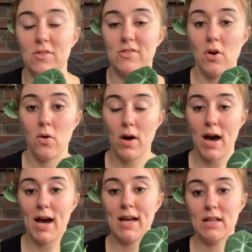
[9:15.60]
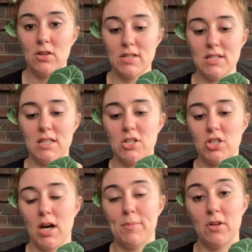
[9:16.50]
So I looked into the
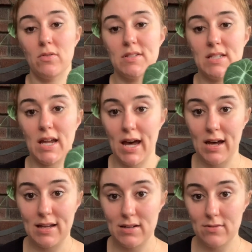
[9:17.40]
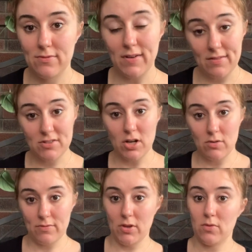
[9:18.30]
shop and noticed it had 5-star
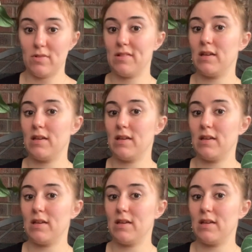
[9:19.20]
reviews,